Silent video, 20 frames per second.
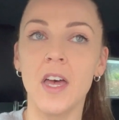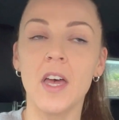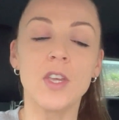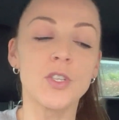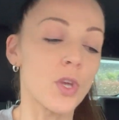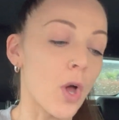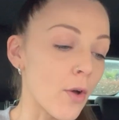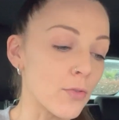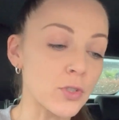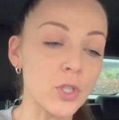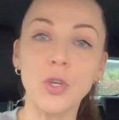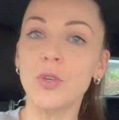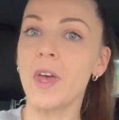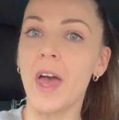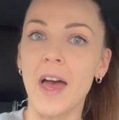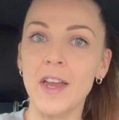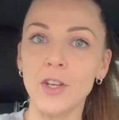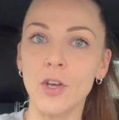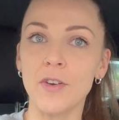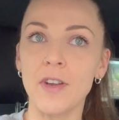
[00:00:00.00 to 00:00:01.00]
So off to do
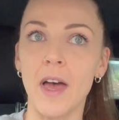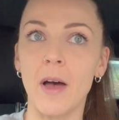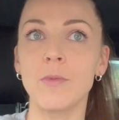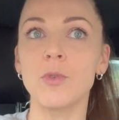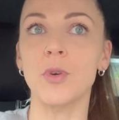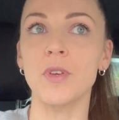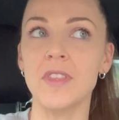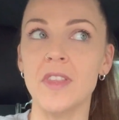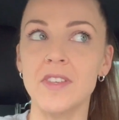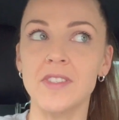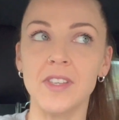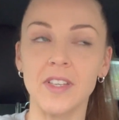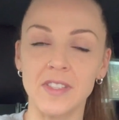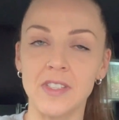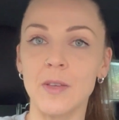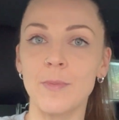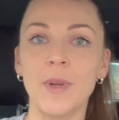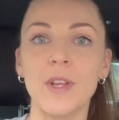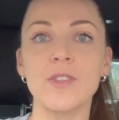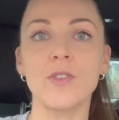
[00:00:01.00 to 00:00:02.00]
cardio now. I'm doing the
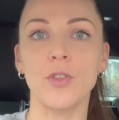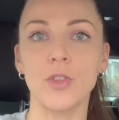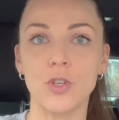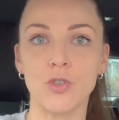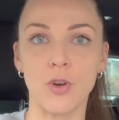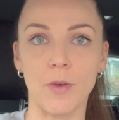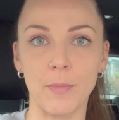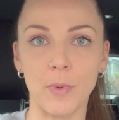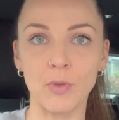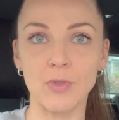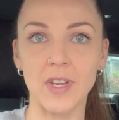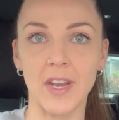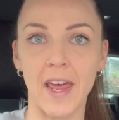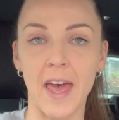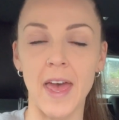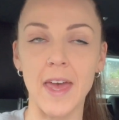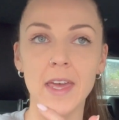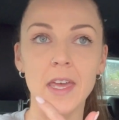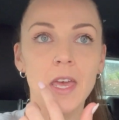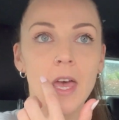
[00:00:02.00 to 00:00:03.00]
60 minutes on the treadmill
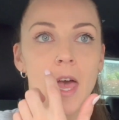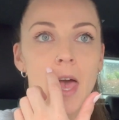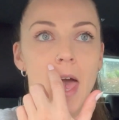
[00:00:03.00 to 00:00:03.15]
today.